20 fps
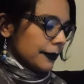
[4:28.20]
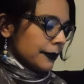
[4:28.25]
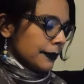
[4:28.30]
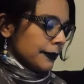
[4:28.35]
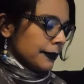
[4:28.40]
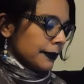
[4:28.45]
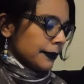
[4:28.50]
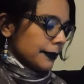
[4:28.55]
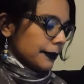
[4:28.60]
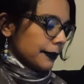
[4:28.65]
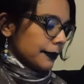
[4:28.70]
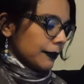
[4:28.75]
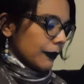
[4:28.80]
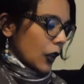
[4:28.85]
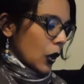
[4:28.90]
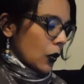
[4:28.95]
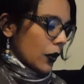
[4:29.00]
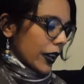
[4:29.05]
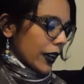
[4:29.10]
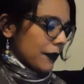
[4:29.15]
Hmm,
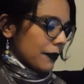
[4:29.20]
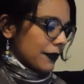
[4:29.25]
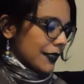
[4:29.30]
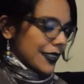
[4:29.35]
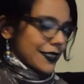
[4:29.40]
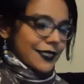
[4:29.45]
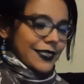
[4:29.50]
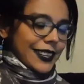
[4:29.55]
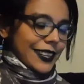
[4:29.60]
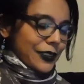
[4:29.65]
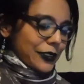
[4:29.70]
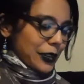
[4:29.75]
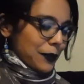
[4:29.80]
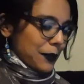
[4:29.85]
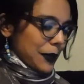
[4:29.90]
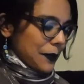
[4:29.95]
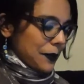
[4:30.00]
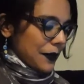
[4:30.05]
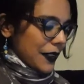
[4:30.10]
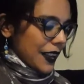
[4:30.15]
okay, that's kind of
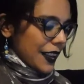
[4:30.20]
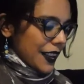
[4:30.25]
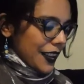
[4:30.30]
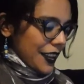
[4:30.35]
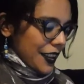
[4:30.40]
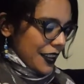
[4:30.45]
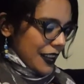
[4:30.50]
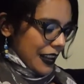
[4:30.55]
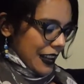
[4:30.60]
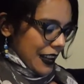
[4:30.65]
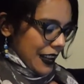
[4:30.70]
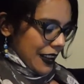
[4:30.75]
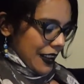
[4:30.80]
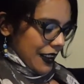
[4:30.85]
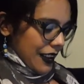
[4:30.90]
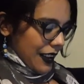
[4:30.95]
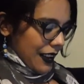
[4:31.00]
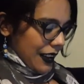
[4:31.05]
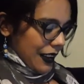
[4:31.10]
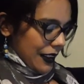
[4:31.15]
creepy.
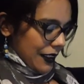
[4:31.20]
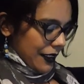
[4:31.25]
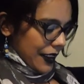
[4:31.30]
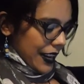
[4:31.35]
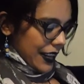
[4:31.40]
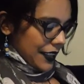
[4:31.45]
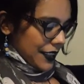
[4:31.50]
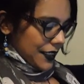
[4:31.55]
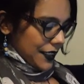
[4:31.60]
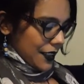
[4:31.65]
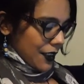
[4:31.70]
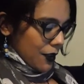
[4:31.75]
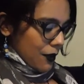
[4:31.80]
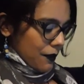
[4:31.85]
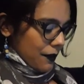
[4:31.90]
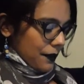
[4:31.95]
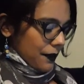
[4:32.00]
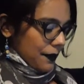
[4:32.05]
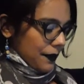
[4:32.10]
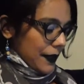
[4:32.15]
Alright, so,
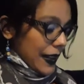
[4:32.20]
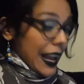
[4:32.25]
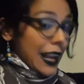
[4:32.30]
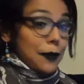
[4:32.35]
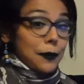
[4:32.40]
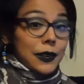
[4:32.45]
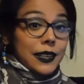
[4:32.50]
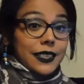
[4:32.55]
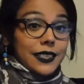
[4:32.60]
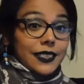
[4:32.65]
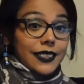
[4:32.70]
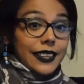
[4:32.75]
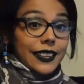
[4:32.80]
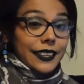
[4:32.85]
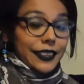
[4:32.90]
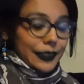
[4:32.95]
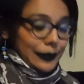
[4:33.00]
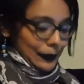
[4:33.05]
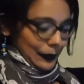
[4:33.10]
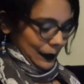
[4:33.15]
eight months
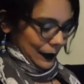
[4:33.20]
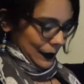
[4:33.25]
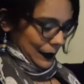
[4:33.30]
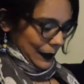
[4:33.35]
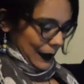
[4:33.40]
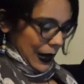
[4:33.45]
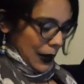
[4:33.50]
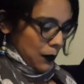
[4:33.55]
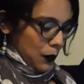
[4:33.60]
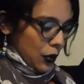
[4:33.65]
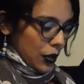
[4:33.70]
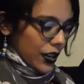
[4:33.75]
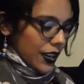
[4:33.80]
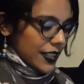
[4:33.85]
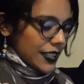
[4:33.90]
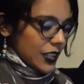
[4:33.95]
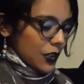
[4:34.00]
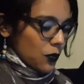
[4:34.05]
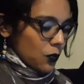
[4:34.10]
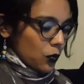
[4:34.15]
later,
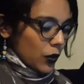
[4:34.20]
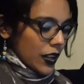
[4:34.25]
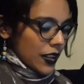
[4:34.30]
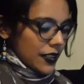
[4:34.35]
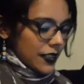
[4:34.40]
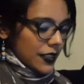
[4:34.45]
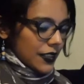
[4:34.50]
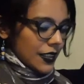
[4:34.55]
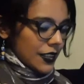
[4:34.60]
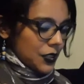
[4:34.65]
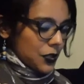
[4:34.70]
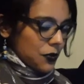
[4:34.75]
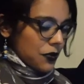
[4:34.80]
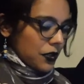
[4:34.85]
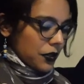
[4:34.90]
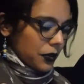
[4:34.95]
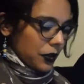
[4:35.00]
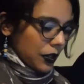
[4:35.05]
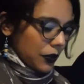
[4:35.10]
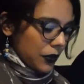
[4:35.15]
Morrison rents into a
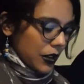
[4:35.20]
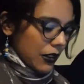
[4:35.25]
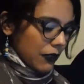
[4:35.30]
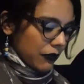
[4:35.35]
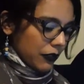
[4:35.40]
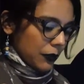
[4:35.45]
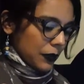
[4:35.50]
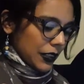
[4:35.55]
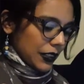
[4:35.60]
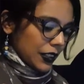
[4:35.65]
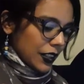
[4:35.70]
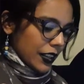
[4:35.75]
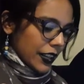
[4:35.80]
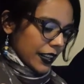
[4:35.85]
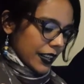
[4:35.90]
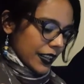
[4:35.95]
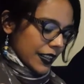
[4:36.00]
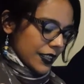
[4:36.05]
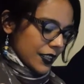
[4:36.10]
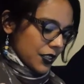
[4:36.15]
crony from the
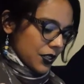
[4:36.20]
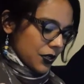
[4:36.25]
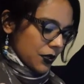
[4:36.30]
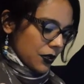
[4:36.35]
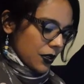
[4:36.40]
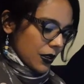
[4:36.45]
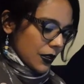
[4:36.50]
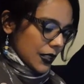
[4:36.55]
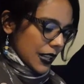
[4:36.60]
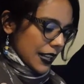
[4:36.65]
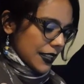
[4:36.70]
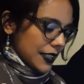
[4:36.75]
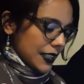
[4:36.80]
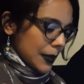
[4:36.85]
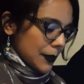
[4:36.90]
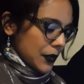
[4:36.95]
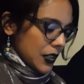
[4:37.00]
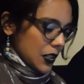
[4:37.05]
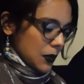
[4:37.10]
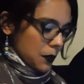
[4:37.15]
Larkin Studios at
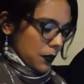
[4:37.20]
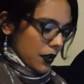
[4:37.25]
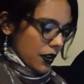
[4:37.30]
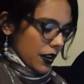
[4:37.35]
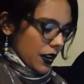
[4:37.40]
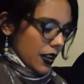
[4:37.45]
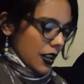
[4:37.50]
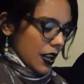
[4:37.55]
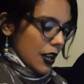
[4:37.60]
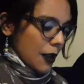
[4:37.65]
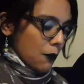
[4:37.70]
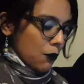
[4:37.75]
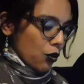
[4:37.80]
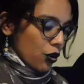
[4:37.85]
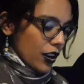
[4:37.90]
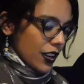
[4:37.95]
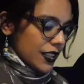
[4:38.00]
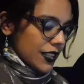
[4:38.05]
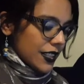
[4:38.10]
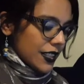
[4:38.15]
Dempsey's Bar.
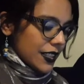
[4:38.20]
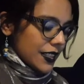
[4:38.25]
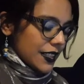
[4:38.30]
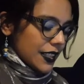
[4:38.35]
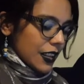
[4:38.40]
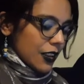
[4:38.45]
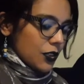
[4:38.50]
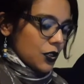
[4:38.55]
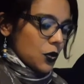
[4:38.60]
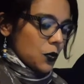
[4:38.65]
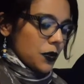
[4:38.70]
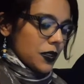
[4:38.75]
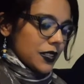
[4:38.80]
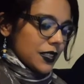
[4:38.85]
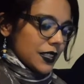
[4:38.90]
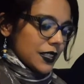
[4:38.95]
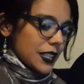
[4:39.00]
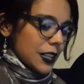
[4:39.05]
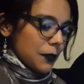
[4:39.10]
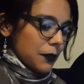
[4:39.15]
Morrison is down to what
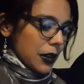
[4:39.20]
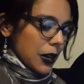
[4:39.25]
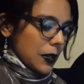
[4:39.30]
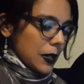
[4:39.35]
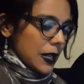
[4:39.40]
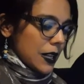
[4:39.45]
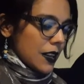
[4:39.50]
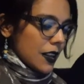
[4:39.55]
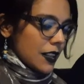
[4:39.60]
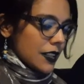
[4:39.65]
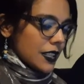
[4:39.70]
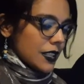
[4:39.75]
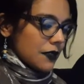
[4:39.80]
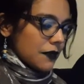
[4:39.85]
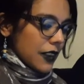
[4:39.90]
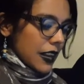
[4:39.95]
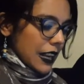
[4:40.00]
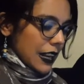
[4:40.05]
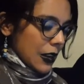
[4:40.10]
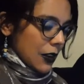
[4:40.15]
Cindy proudly calls his,
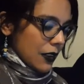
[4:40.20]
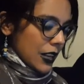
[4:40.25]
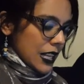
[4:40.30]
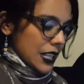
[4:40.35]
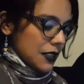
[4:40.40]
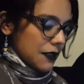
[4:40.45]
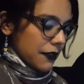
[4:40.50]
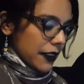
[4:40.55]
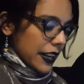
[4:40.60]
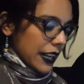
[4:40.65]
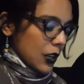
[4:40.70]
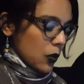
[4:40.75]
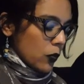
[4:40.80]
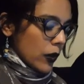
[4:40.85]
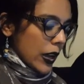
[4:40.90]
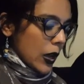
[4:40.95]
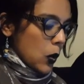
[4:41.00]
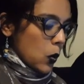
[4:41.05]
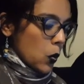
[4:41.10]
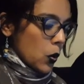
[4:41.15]
his fighting
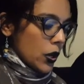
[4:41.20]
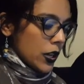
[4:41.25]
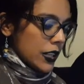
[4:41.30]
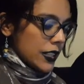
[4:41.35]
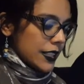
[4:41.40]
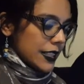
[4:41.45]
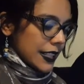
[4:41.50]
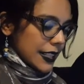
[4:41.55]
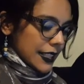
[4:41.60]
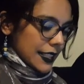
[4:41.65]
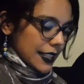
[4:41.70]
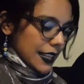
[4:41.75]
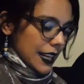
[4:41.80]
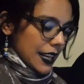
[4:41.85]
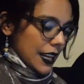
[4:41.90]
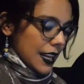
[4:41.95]
weight, 160.